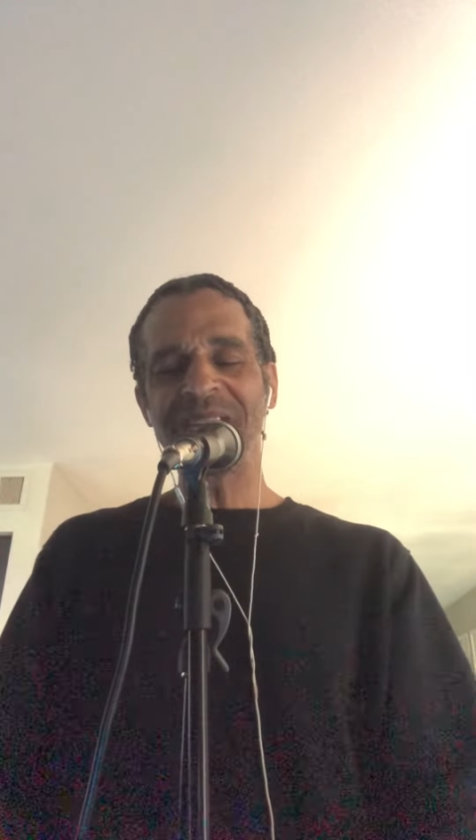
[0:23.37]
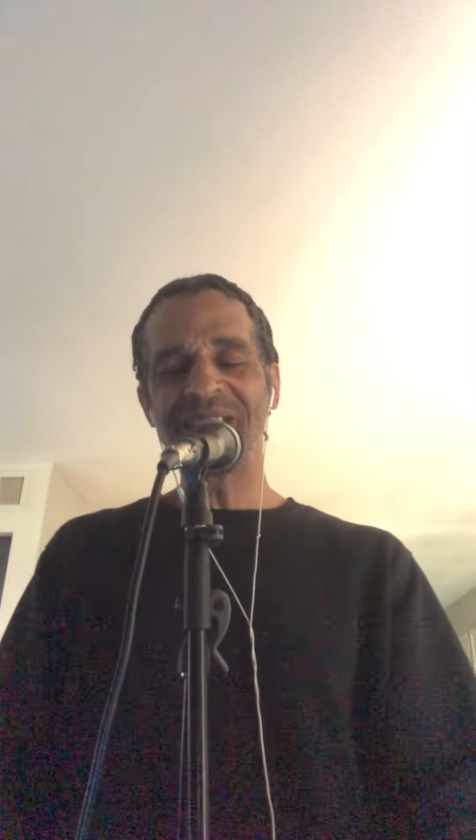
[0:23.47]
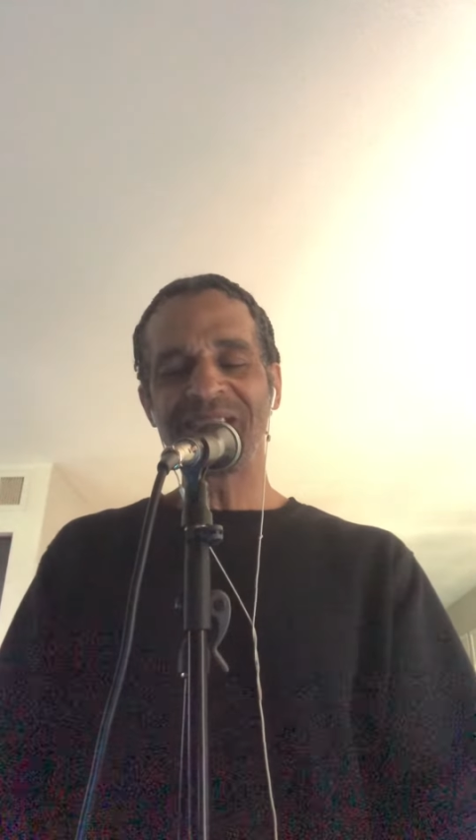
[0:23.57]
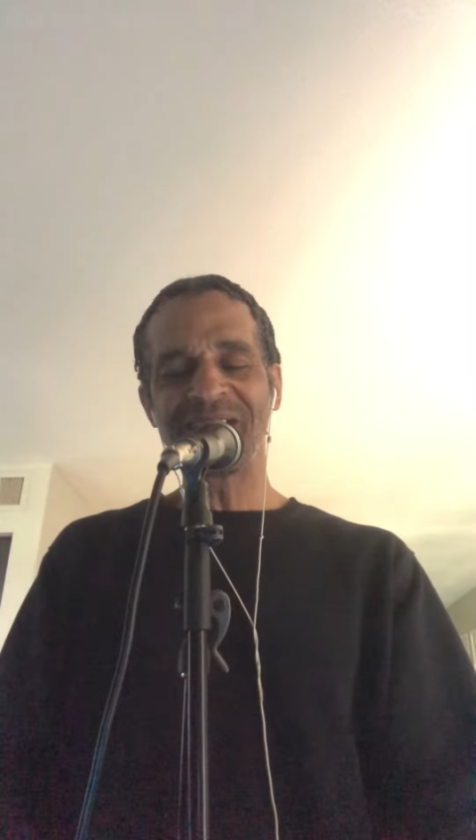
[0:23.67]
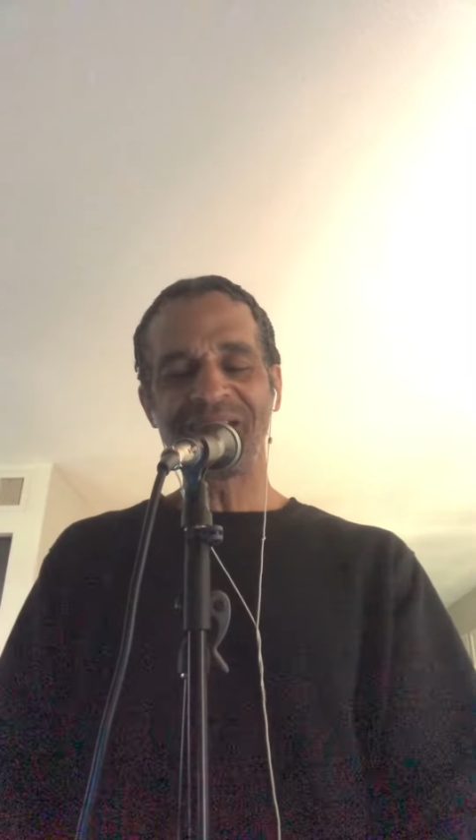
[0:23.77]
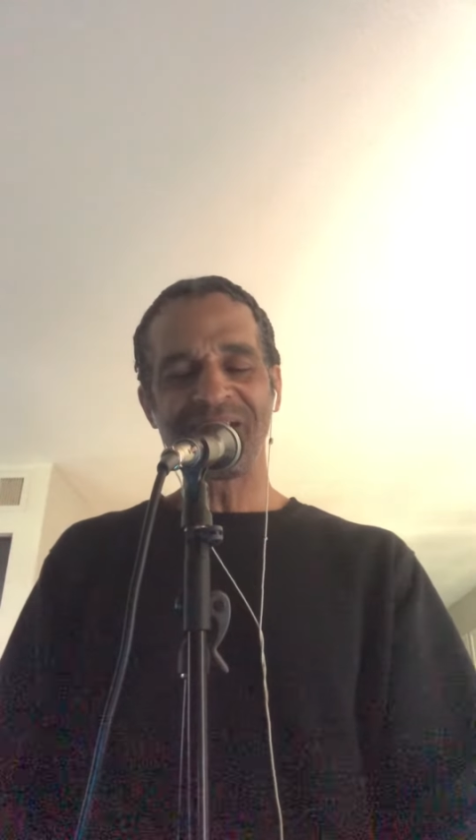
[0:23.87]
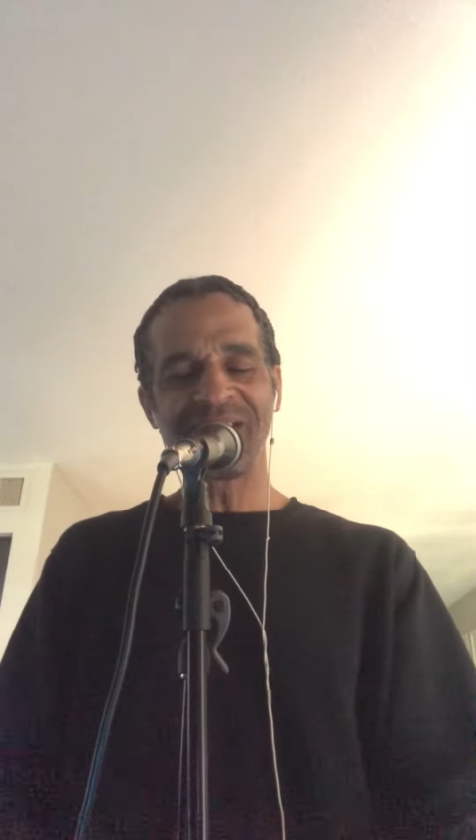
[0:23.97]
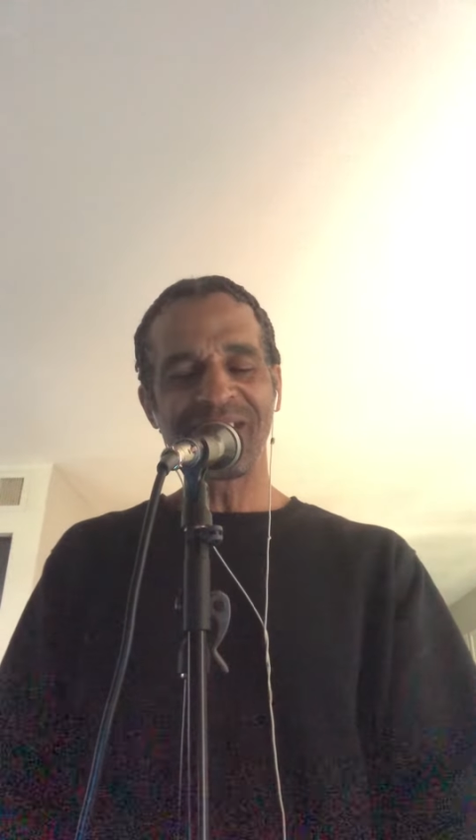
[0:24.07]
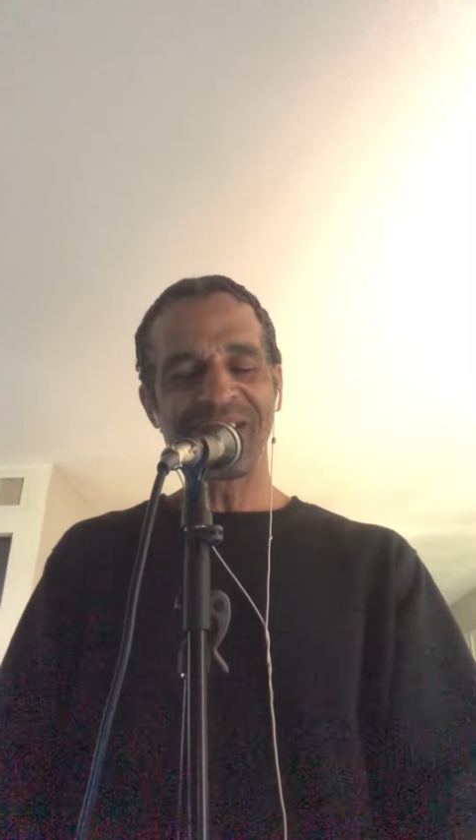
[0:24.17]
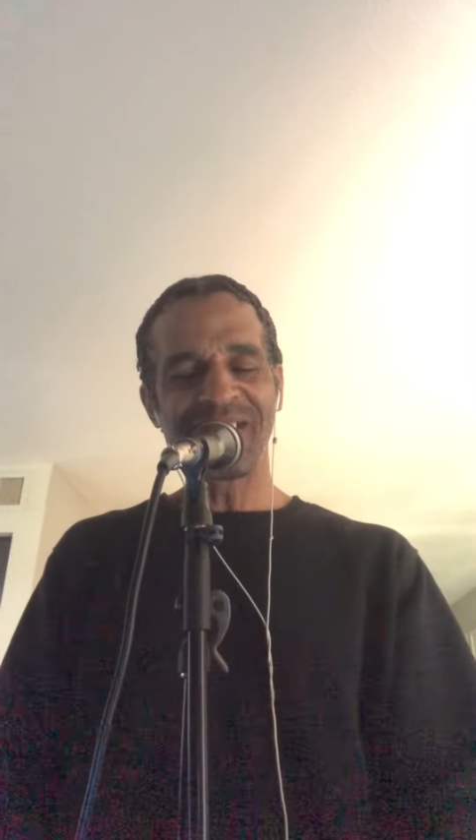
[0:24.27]

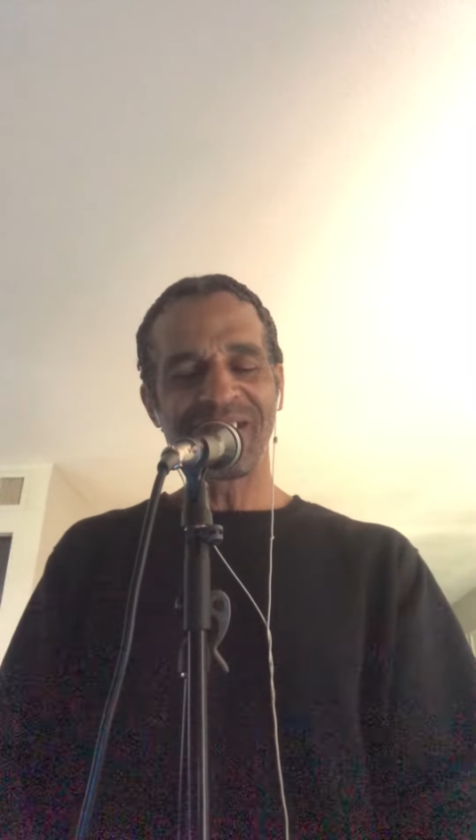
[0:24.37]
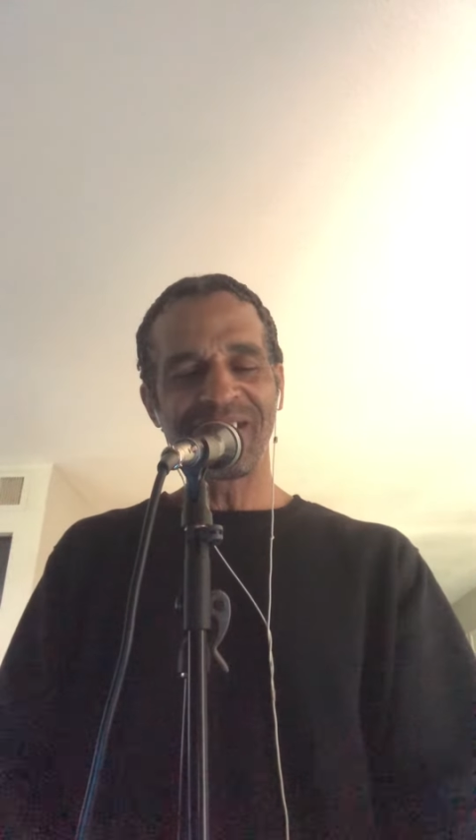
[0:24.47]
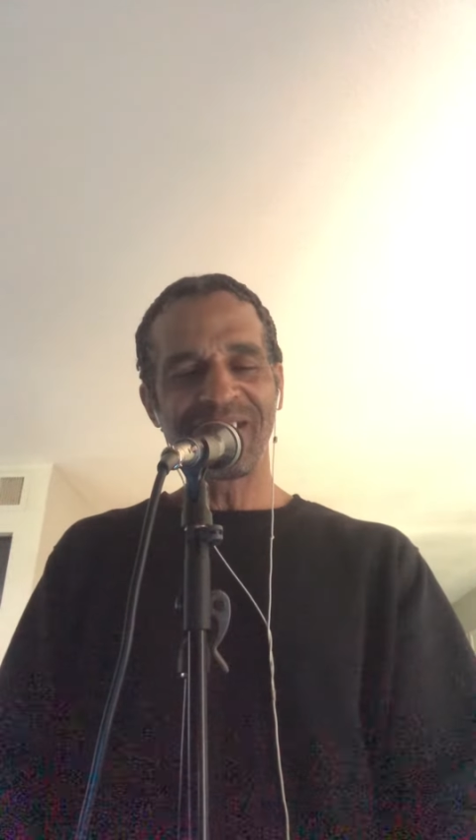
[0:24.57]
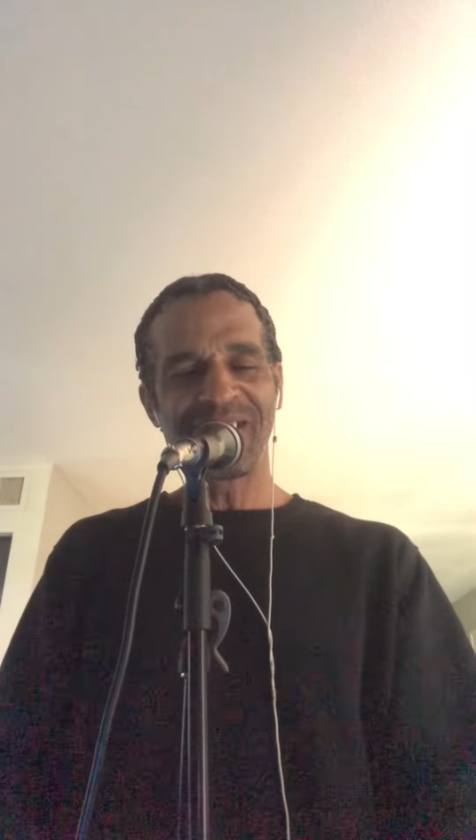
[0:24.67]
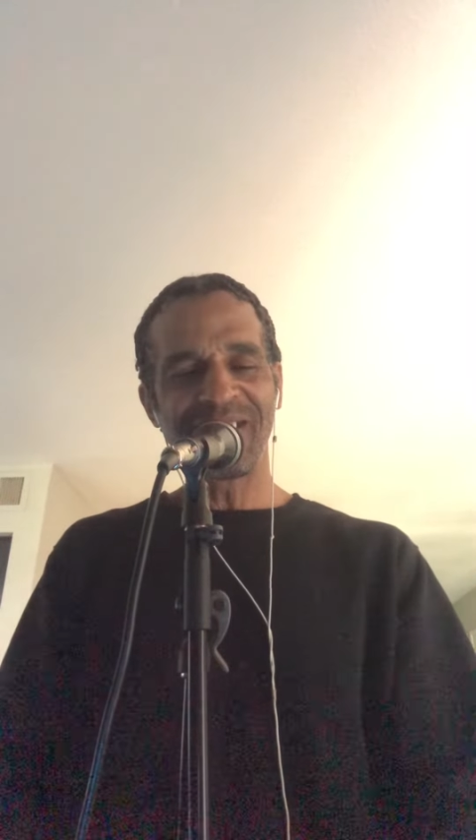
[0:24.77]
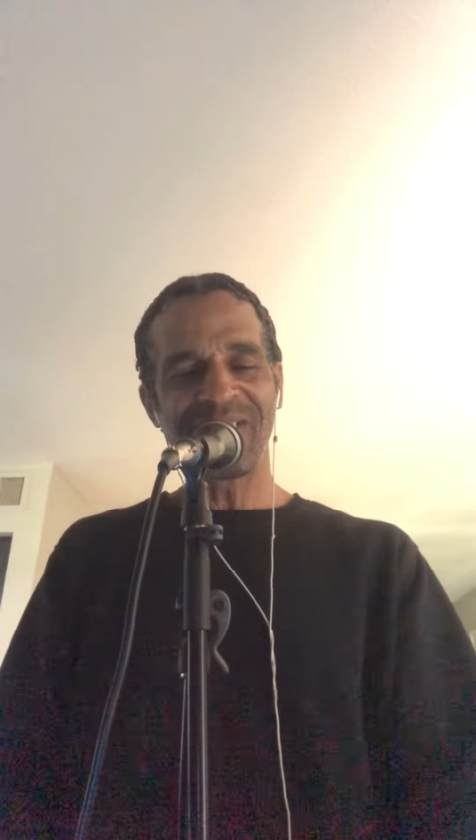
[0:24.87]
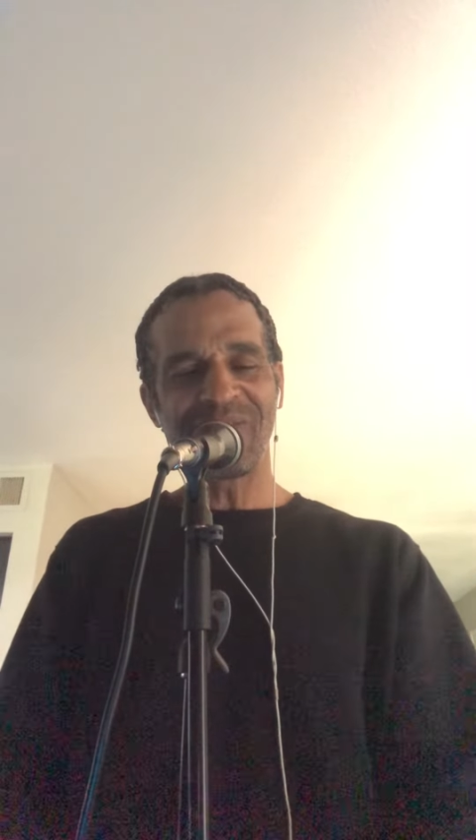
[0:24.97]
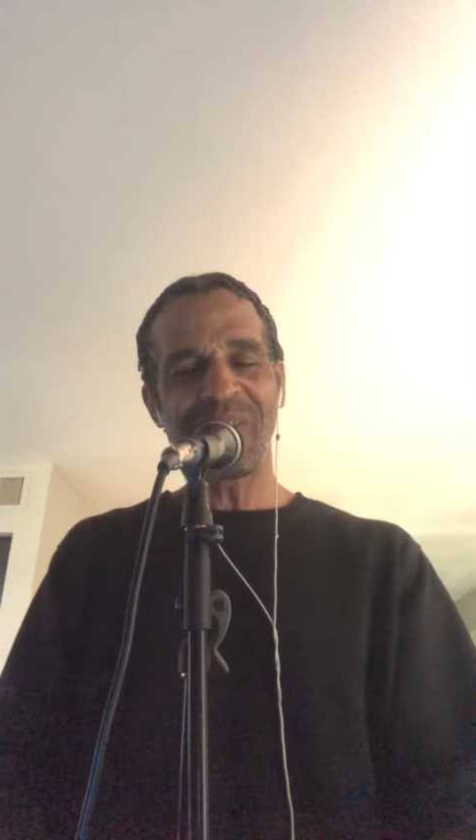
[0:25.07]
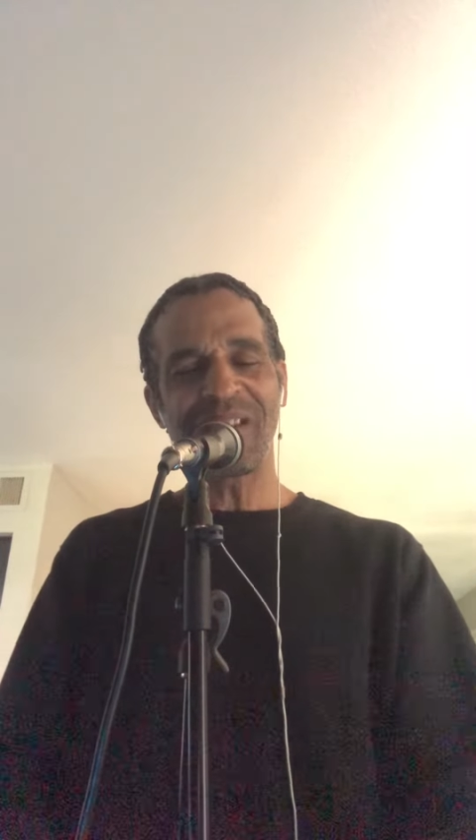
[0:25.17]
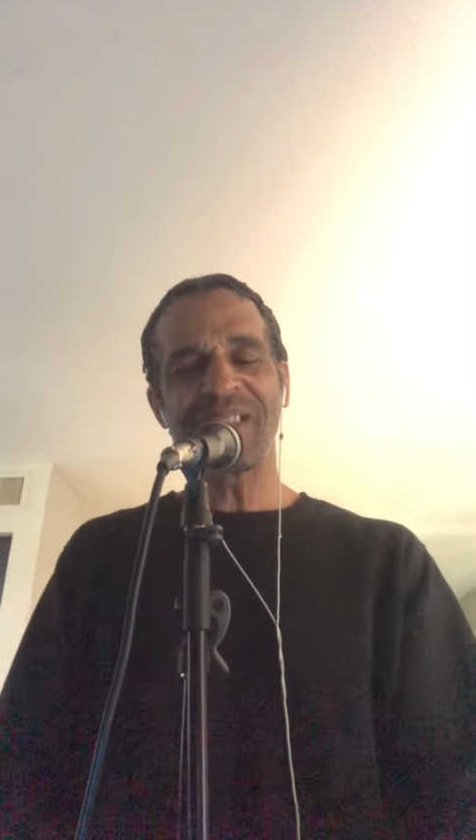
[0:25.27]

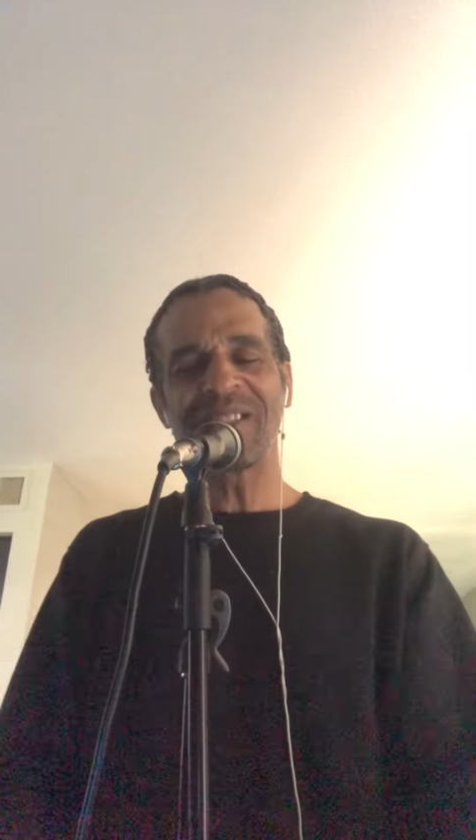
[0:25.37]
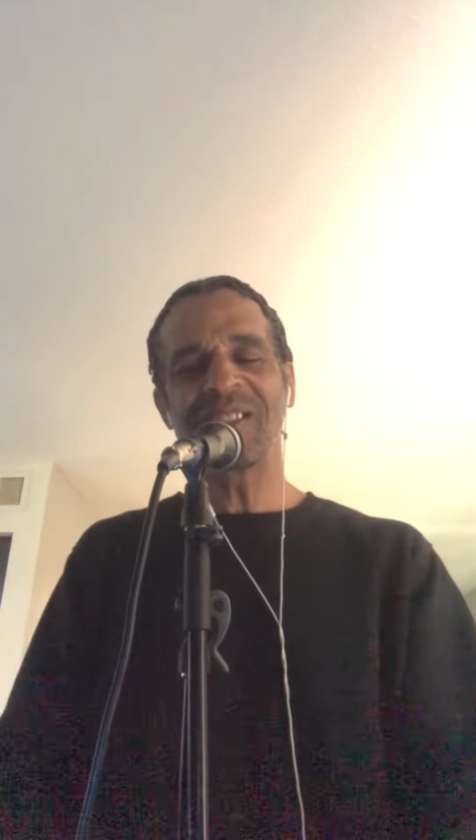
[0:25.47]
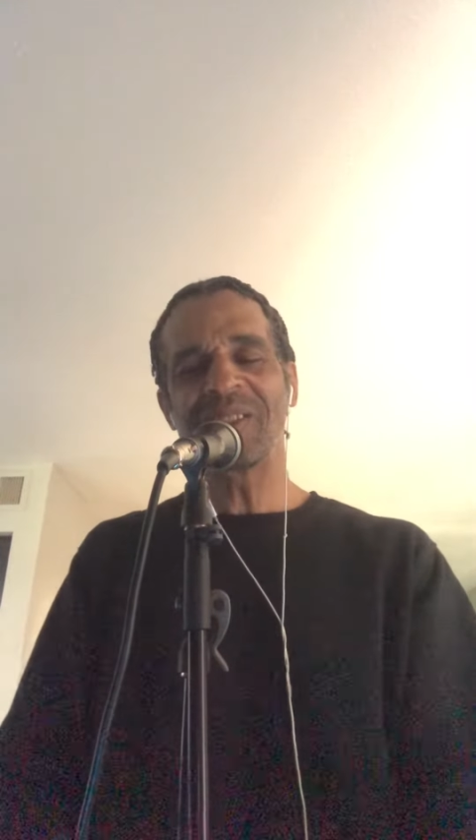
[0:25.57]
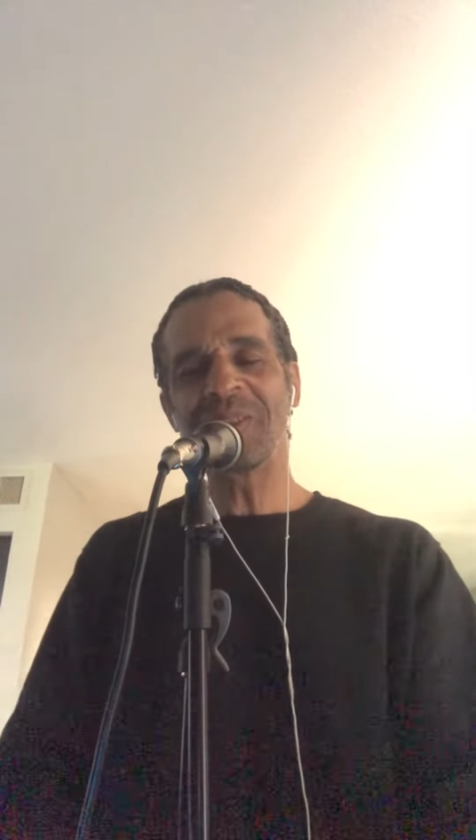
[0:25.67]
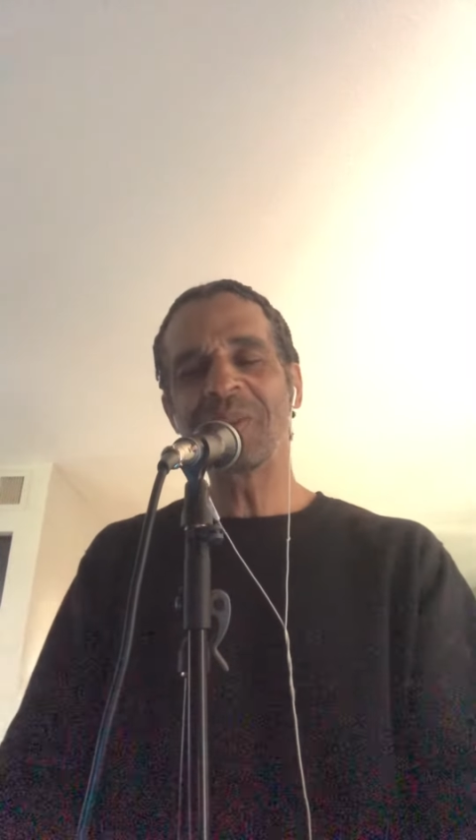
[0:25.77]
run into